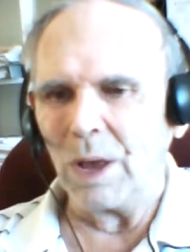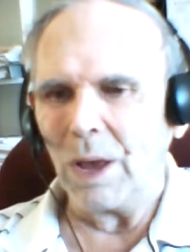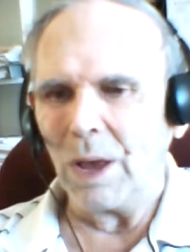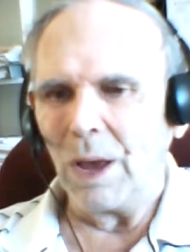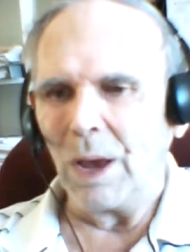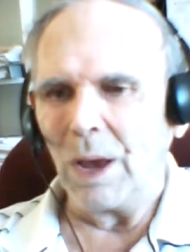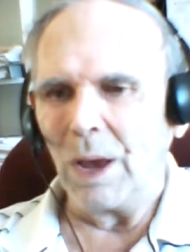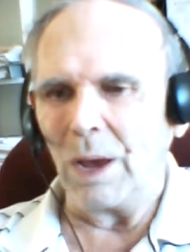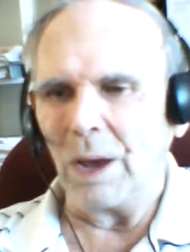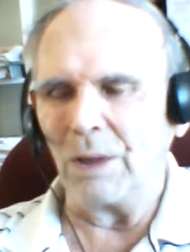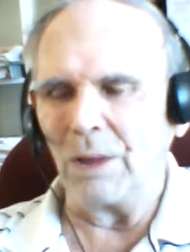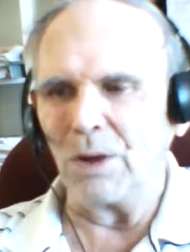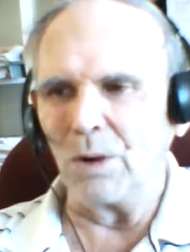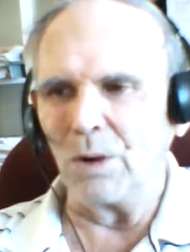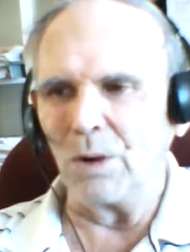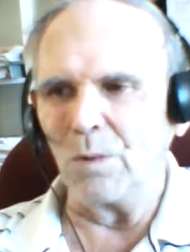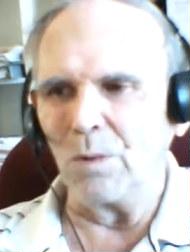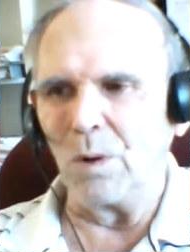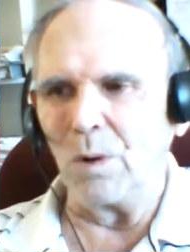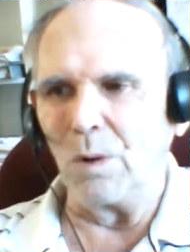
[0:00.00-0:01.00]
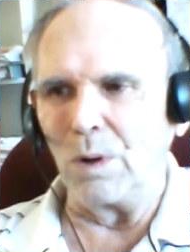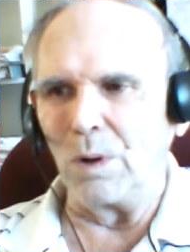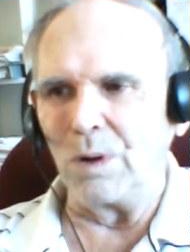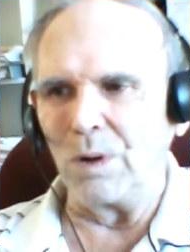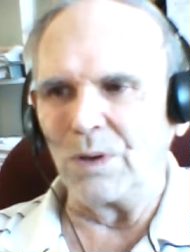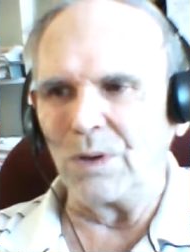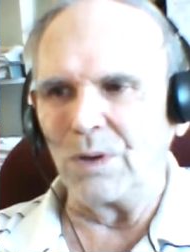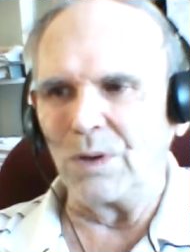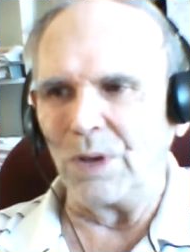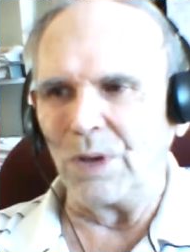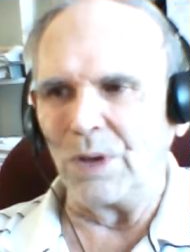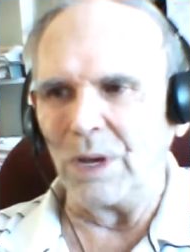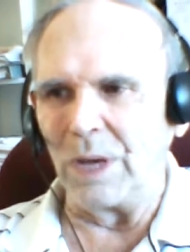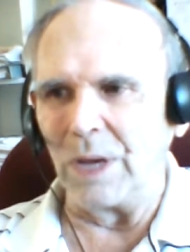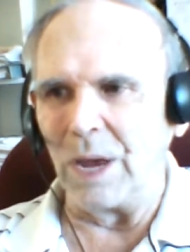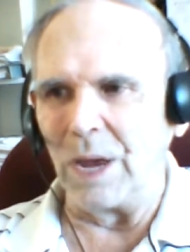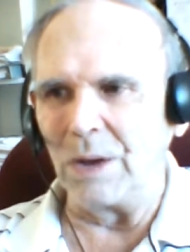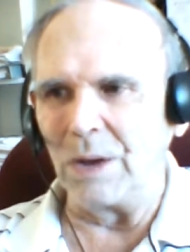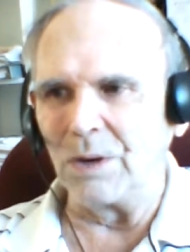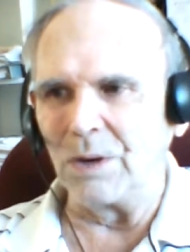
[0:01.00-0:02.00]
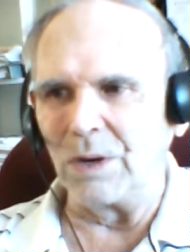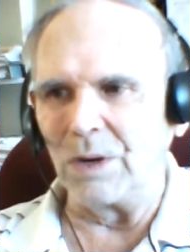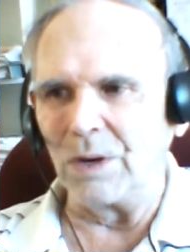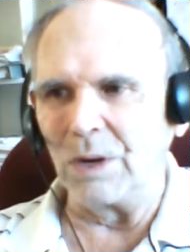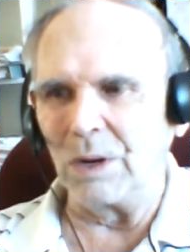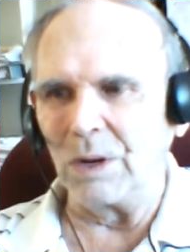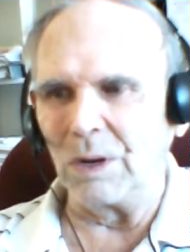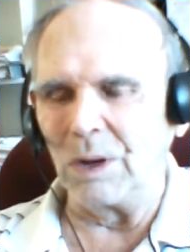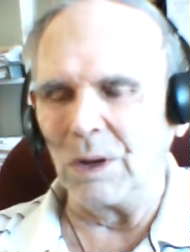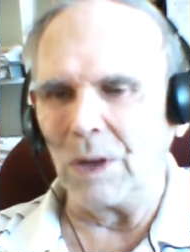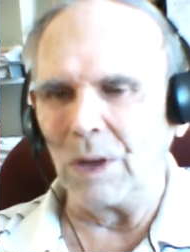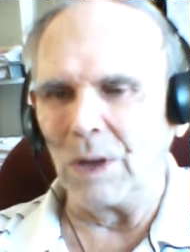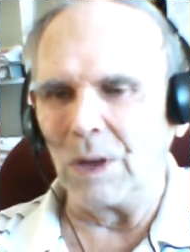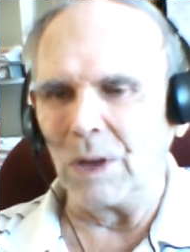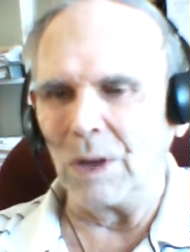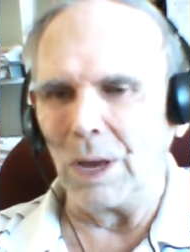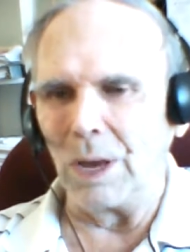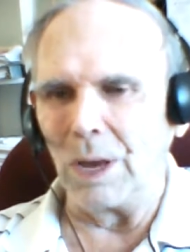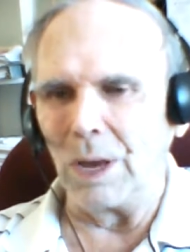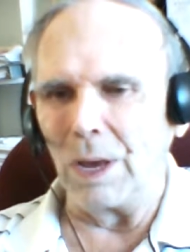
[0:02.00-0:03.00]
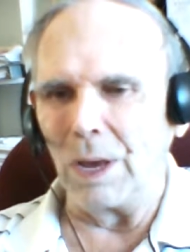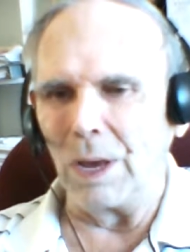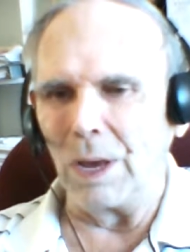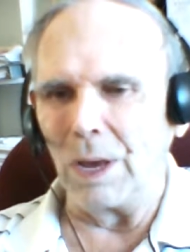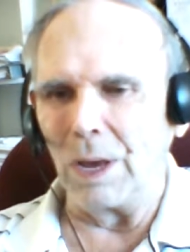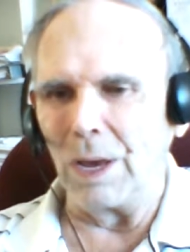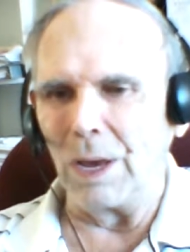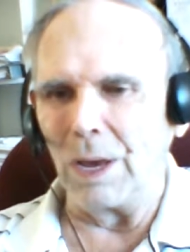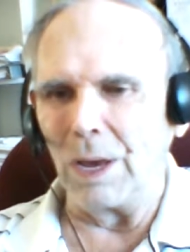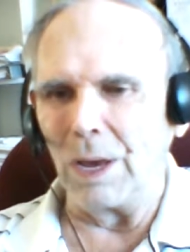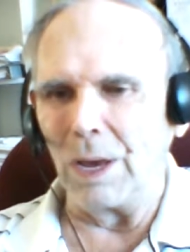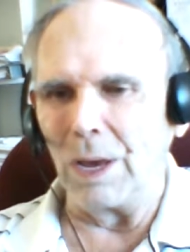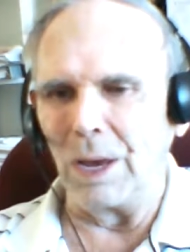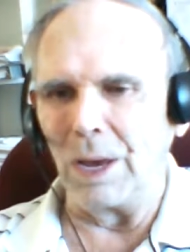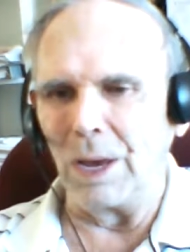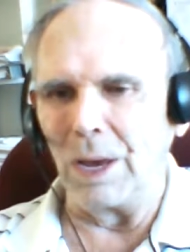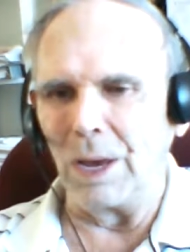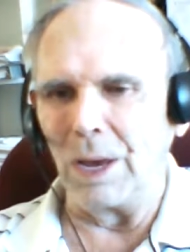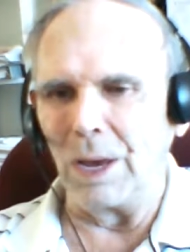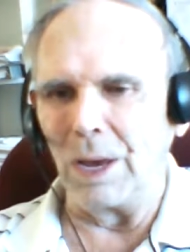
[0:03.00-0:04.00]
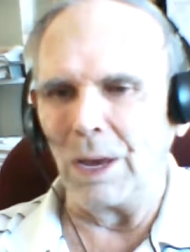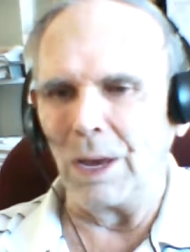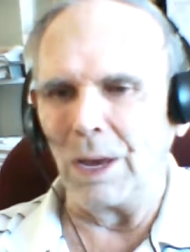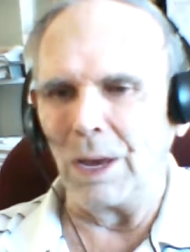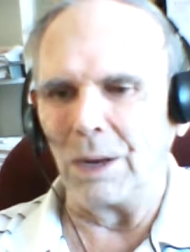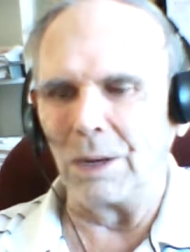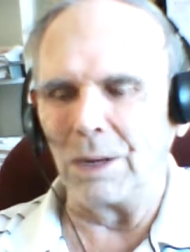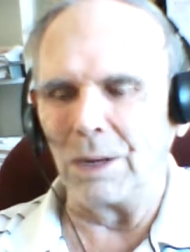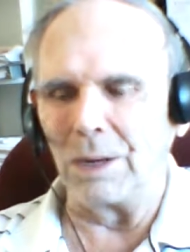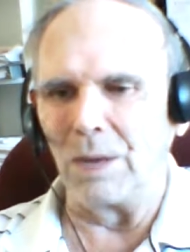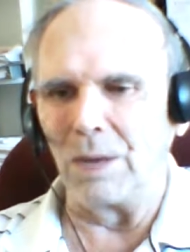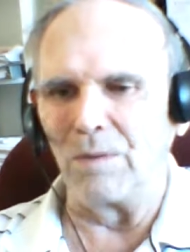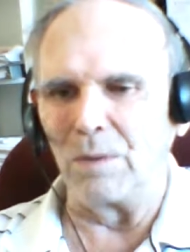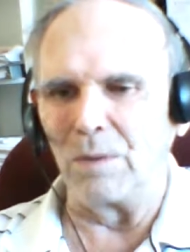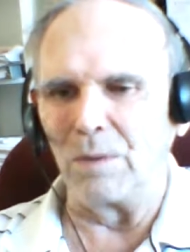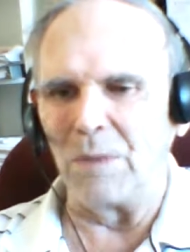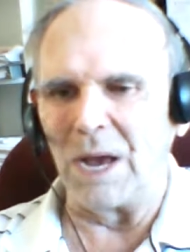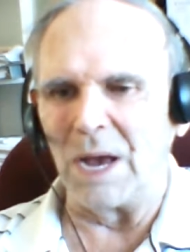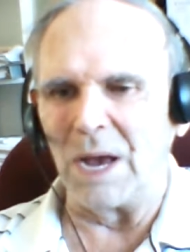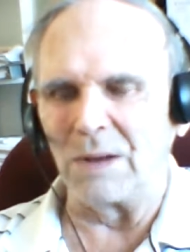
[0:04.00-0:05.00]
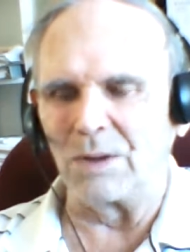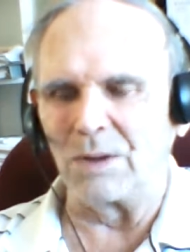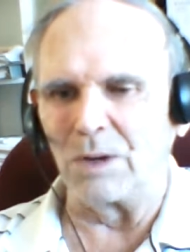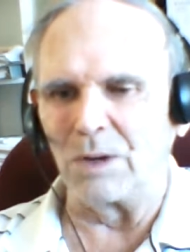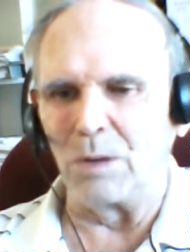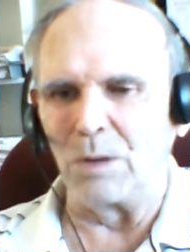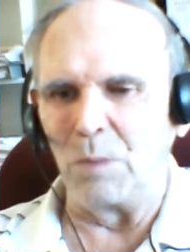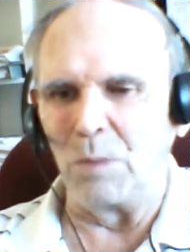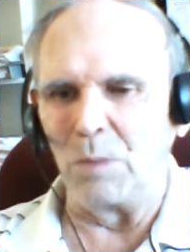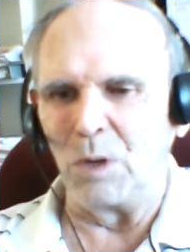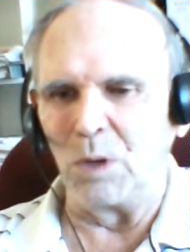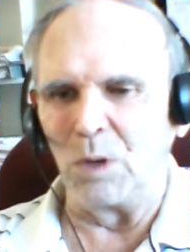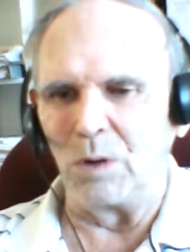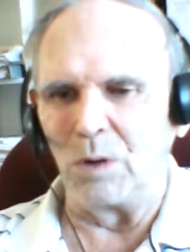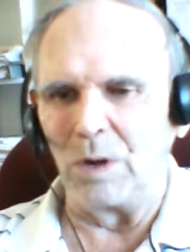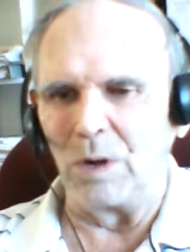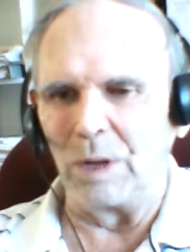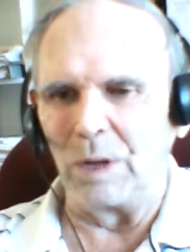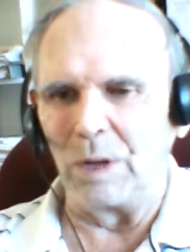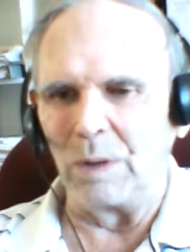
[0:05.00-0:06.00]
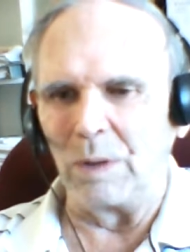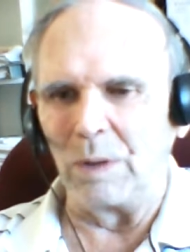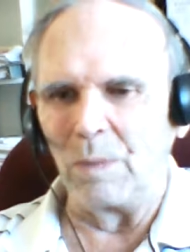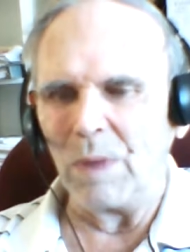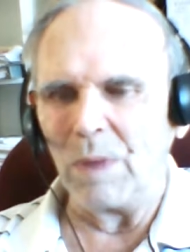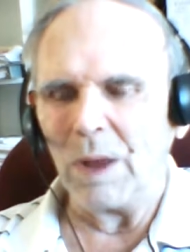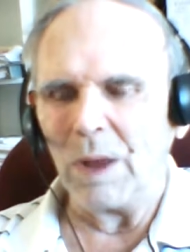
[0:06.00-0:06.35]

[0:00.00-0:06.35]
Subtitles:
and their role is engaging and giving back to community.